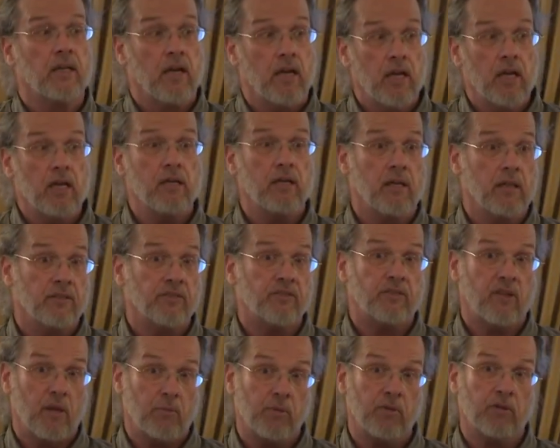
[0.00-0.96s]
in an
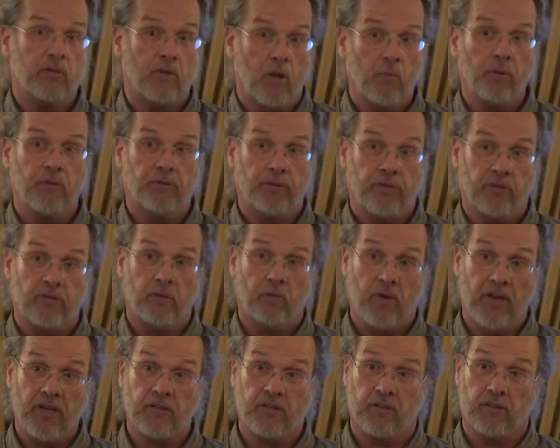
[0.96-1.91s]
unstable global
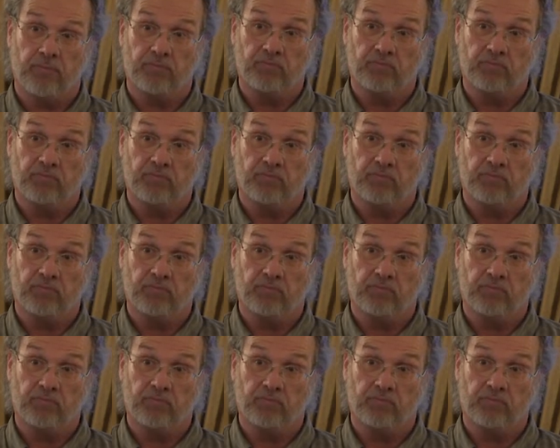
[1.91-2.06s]
situation.